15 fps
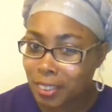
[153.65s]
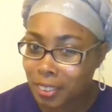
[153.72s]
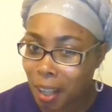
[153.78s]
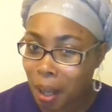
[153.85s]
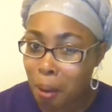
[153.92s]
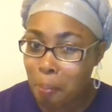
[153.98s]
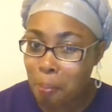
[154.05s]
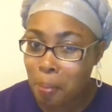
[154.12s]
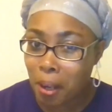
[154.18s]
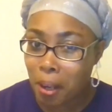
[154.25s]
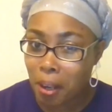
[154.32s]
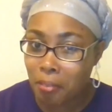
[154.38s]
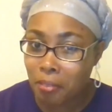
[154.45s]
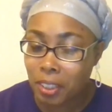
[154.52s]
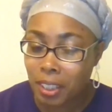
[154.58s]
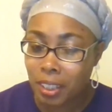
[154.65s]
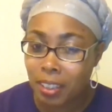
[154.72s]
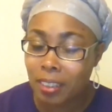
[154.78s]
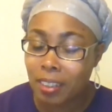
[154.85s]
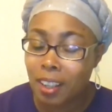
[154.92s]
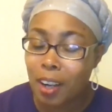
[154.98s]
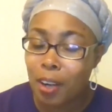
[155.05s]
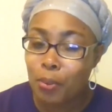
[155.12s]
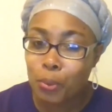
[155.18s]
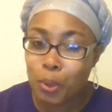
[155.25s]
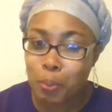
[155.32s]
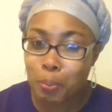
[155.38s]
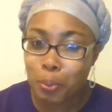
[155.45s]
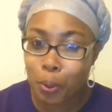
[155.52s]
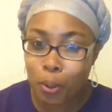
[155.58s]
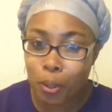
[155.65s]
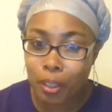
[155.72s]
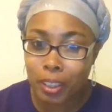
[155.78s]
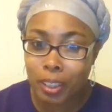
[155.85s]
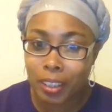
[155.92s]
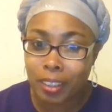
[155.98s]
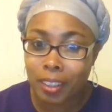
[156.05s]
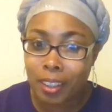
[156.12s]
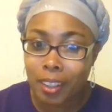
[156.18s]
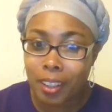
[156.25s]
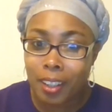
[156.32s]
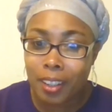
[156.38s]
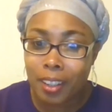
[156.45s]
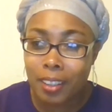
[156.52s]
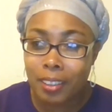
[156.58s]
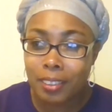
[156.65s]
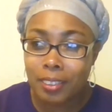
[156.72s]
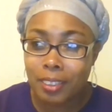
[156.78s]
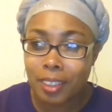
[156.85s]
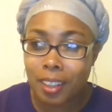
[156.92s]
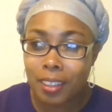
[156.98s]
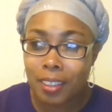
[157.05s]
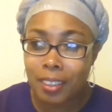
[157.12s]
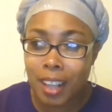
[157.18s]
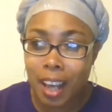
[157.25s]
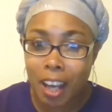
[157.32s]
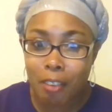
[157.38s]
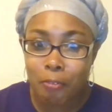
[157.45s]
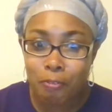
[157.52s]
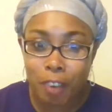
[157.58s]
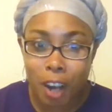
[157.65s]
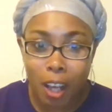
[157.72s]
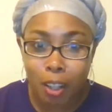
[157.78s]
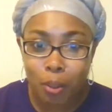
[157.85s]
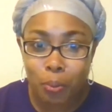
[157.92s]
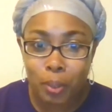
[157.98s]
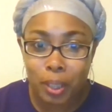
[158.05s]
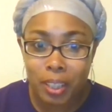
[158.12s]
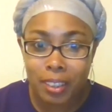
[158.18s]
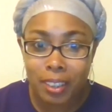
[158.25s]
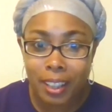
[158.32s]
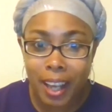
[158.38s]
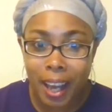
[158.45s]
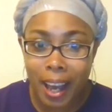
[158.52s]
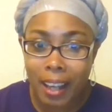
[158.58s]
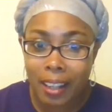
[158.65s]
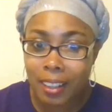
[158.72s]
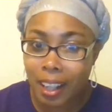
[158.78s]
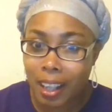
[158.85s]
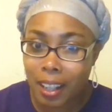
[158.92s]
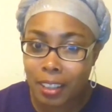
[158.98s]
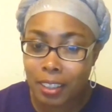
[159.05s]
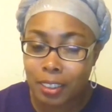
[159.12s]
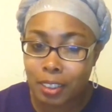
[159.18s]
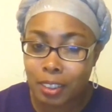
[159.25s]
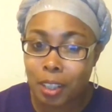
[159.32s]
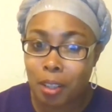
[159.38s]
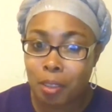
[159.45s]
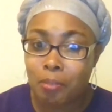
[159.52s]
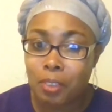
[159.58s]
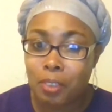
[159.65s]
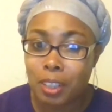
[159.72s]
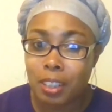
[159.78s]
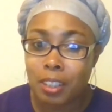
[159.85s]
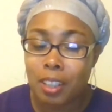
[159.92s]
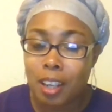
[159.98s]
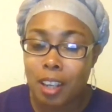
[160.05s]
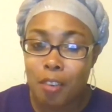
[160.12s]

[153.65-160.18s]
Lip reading: some of the reporting is not following the guidelines of the